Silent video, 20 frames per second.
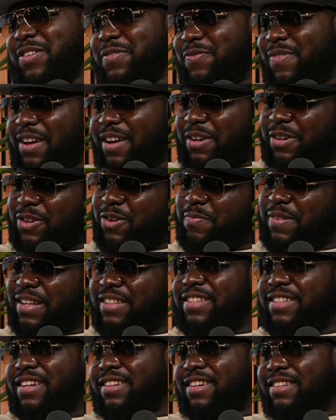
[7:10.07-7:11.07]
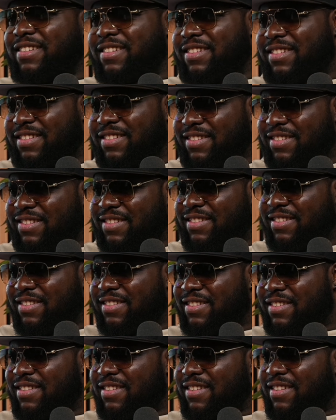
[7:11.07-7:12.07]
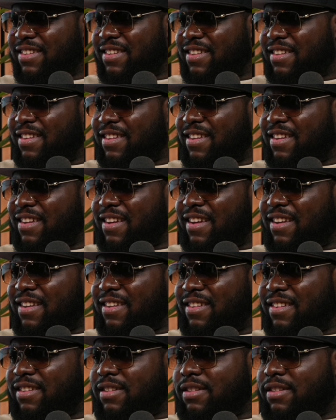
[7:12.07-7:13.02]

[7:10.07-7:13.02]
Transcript: Fighter? You don't play Tekken? Street Fighter better than Tekken.